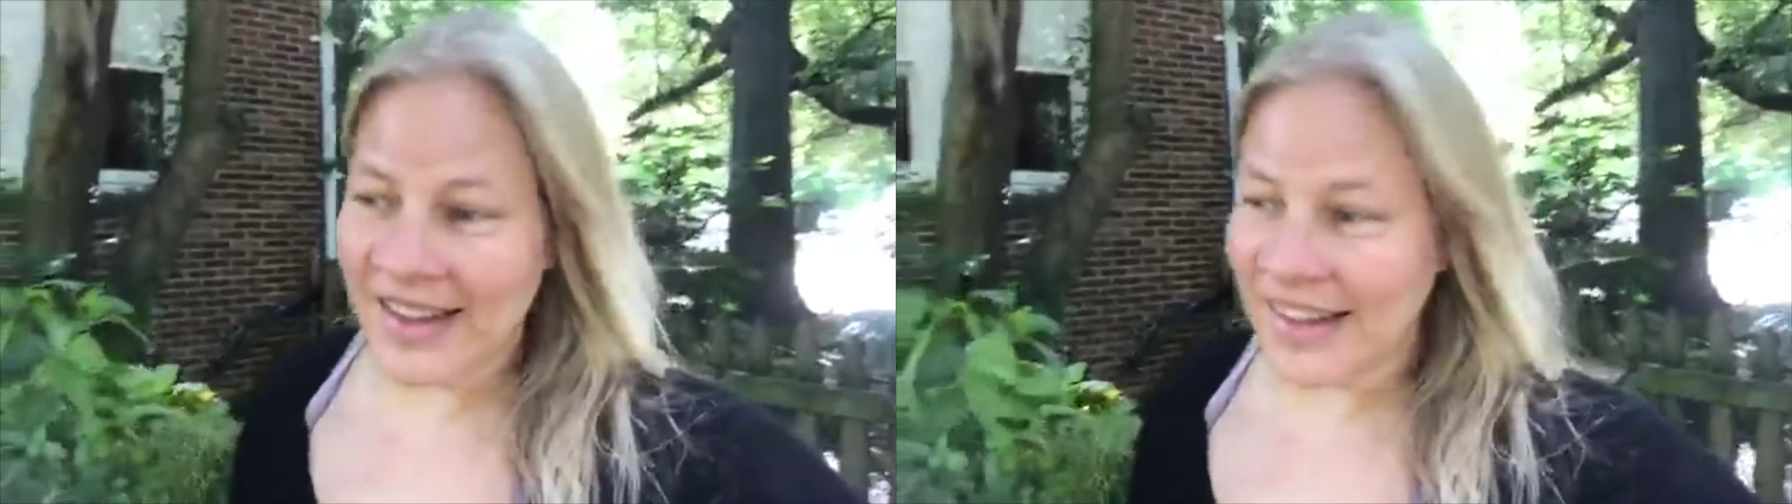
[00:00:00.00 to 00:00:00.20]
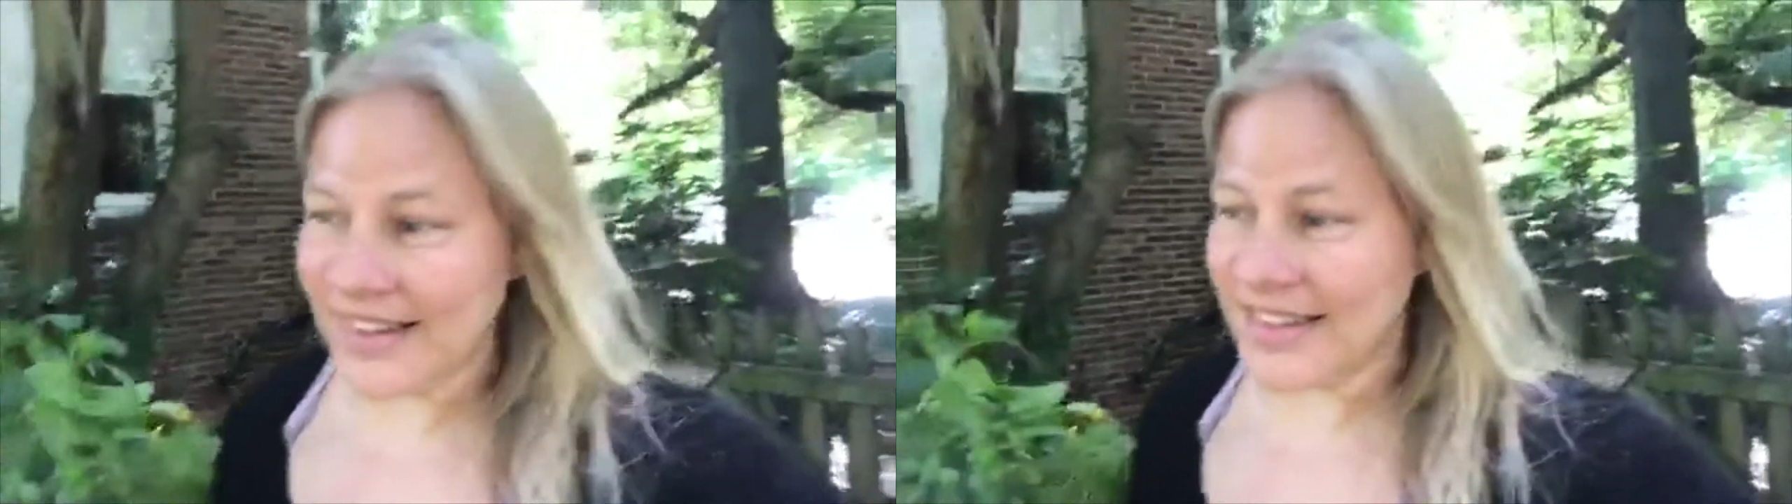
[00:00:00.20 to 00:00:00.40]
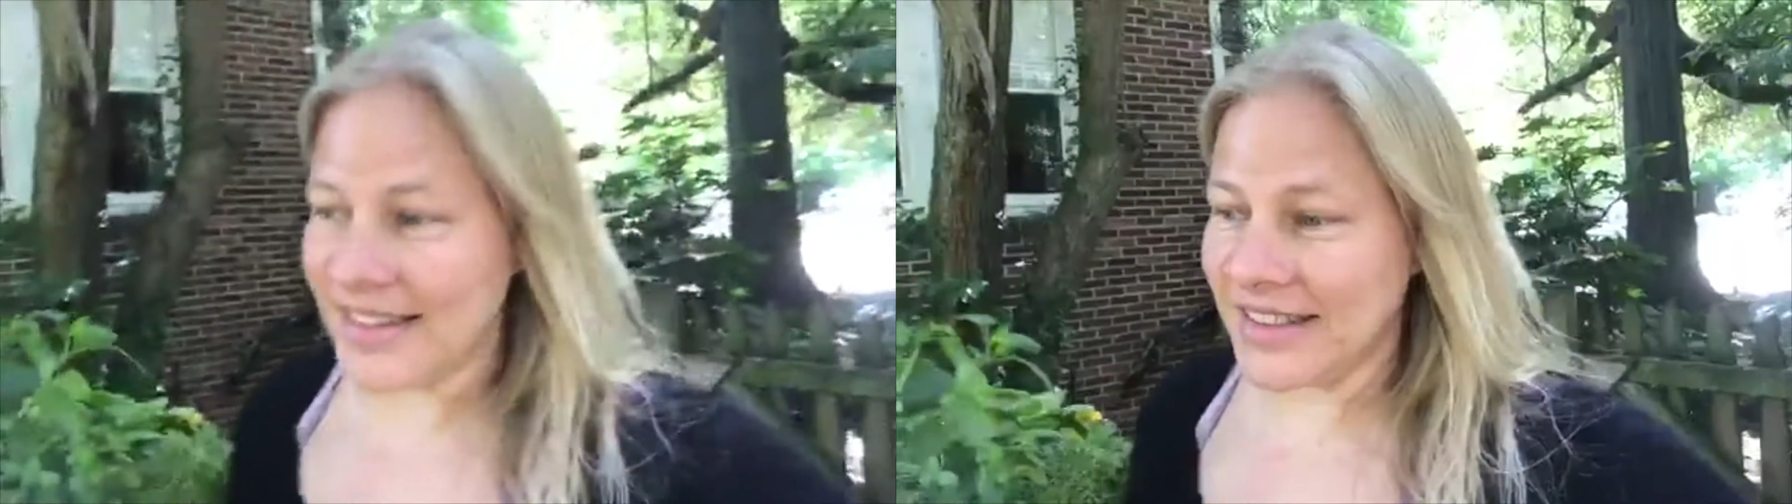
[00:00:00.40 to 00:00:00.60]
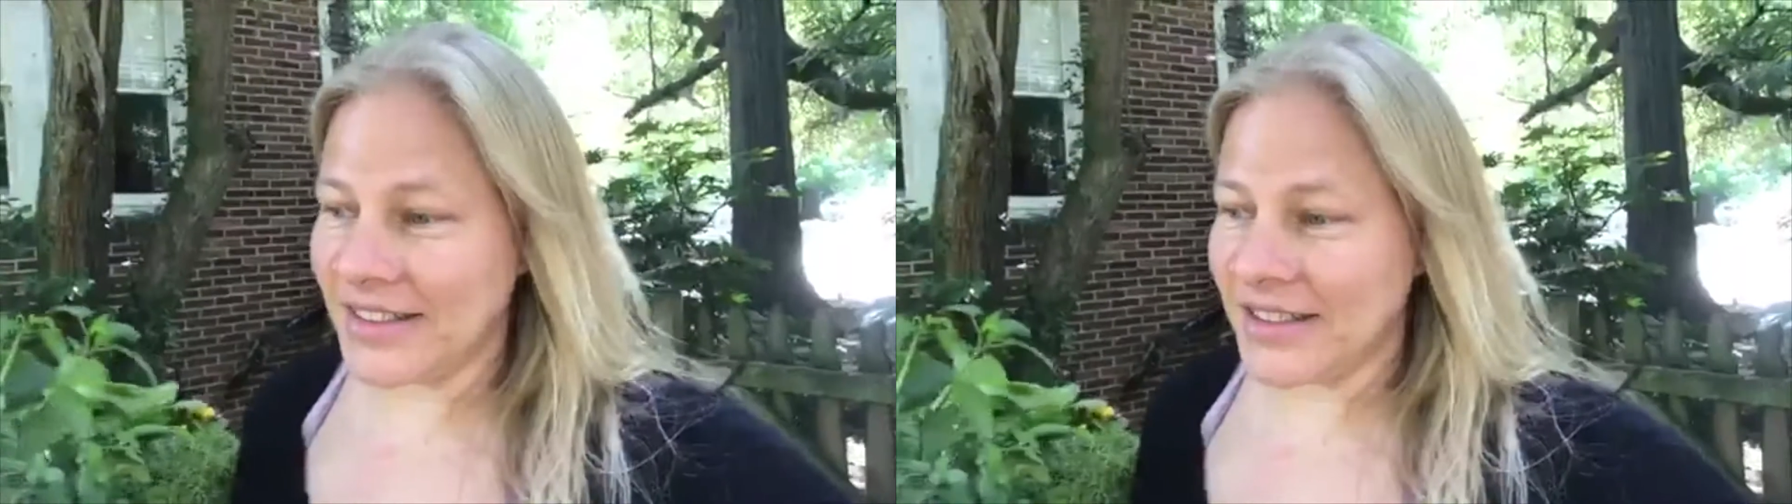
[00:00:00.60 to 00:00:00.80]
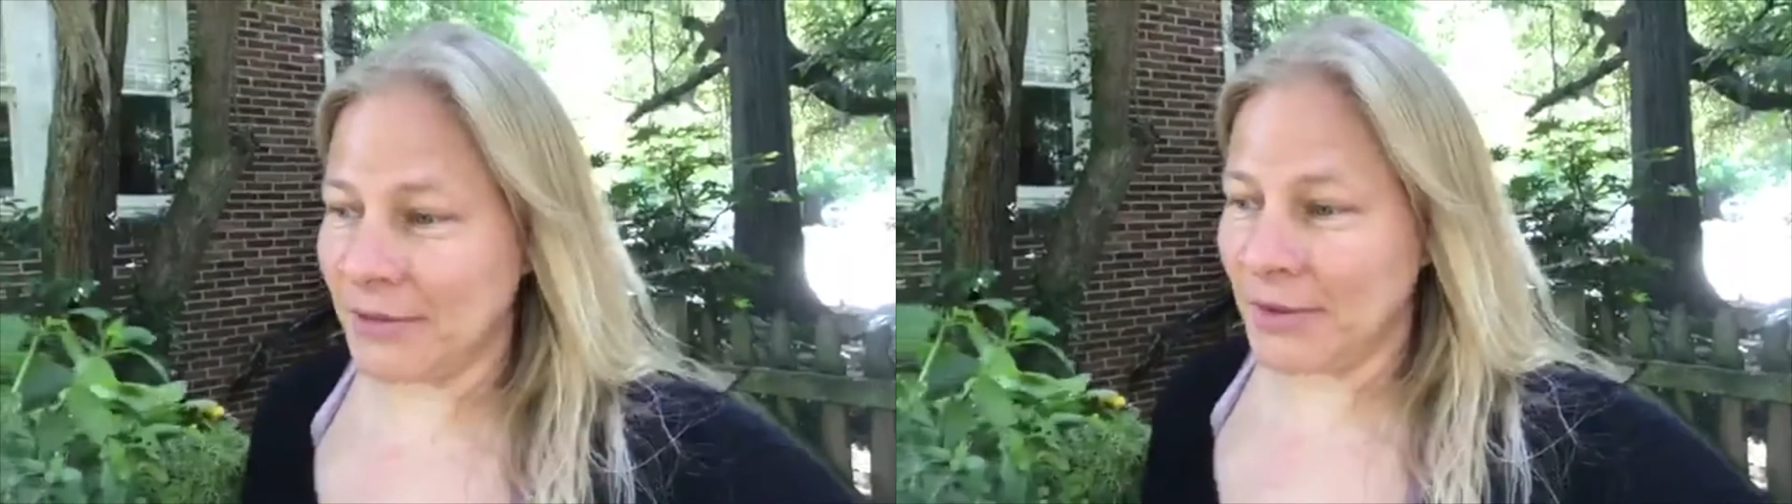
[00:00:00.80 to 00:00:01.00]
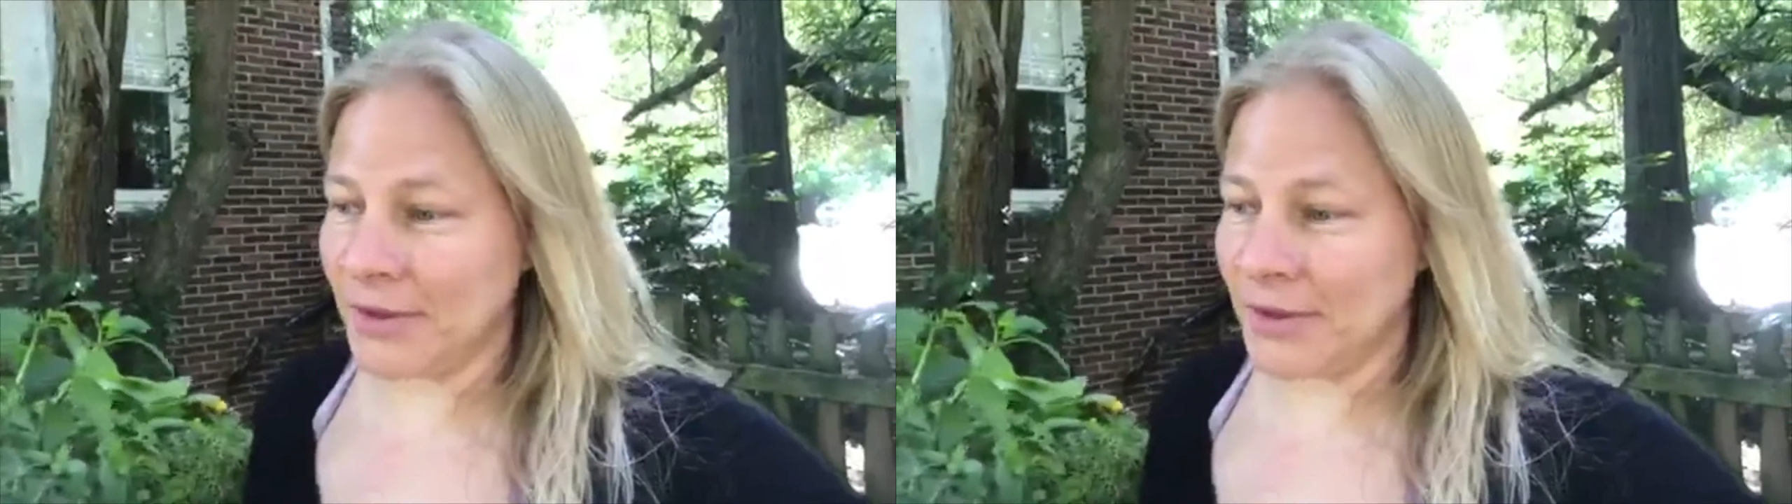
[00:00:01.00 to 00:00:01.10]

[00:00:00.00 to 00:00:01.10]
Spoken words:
This is just a real